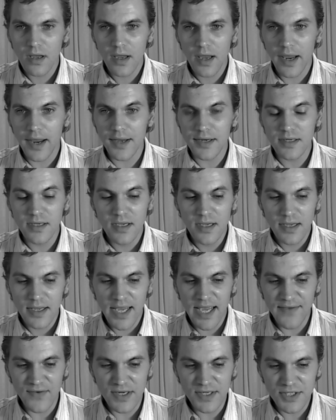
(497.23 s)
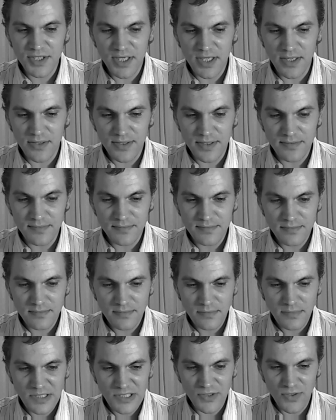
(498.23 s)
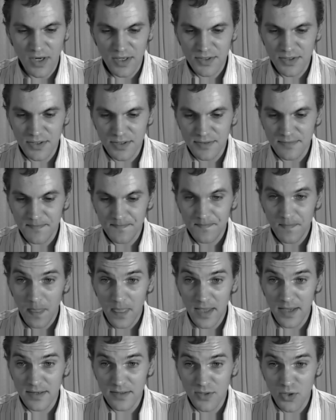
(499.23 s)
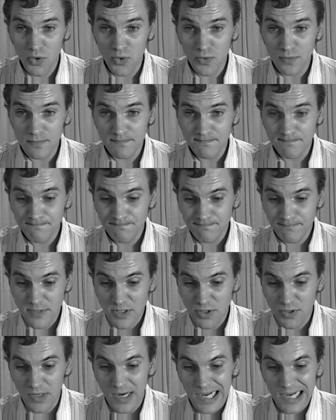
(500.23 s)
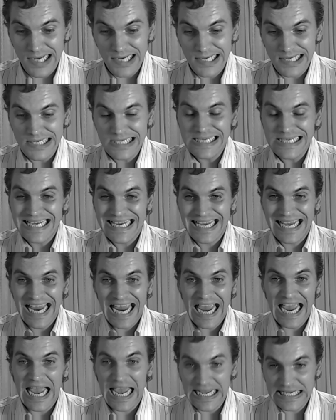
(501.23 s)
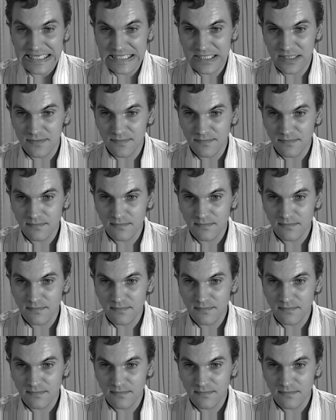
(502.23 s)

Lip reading: and heavily shielded structures into dry cast,